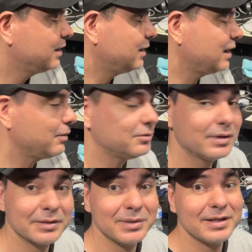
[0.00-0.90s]
Uh, I would
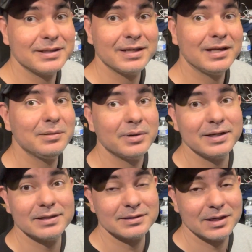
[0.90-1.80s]
recommend that to
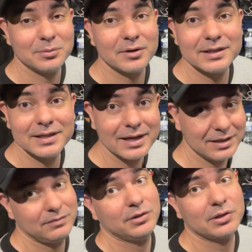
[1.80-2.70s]
anybody as an upgrade to
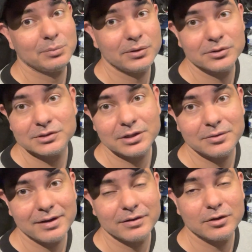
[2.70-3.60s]
any of your computers that you
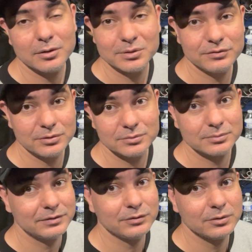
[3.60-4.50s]
have at home if you,
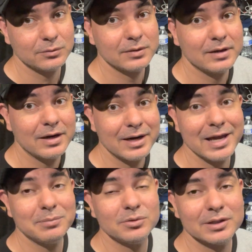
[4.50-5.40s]
if you are
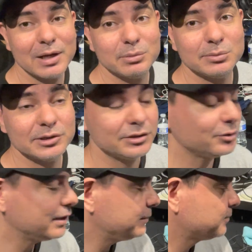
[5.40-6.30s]
able and capable of
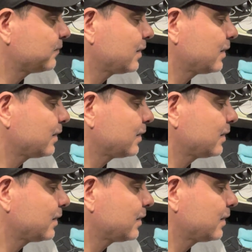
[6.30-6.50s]
doing it.